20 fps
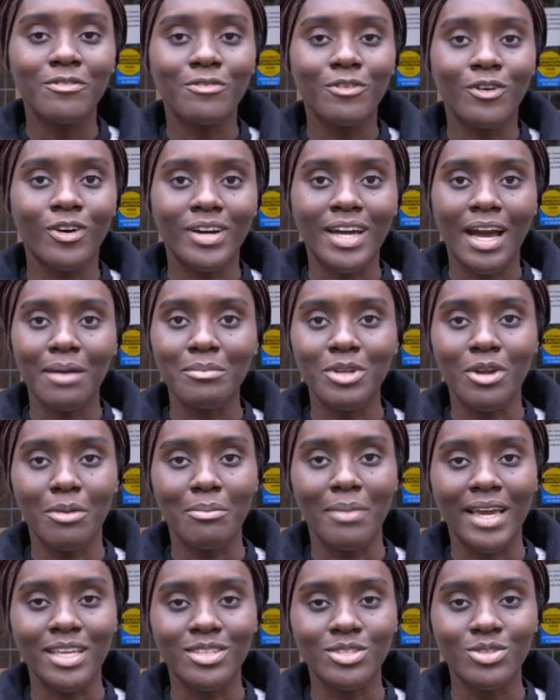you for coming
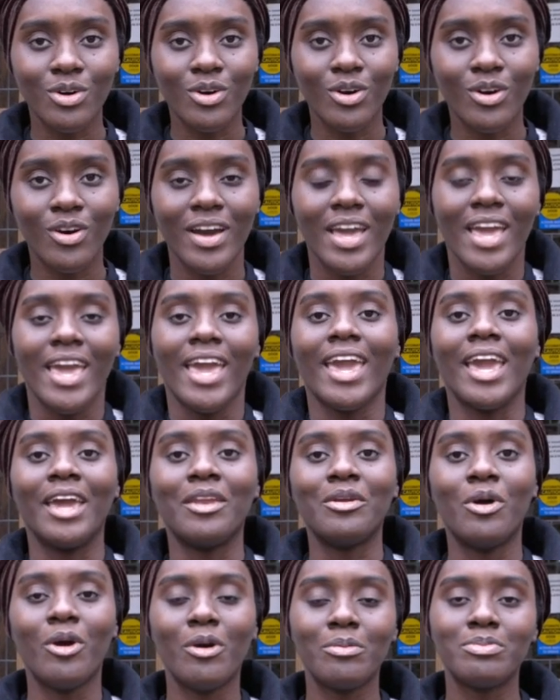on my tour
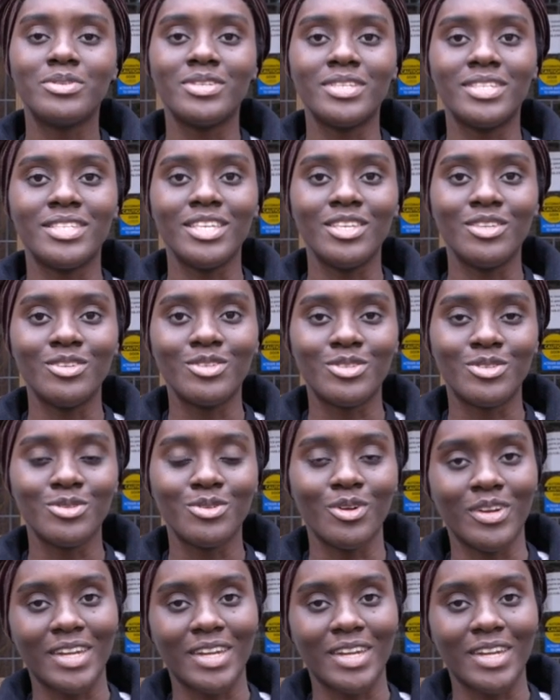and hope to see you soon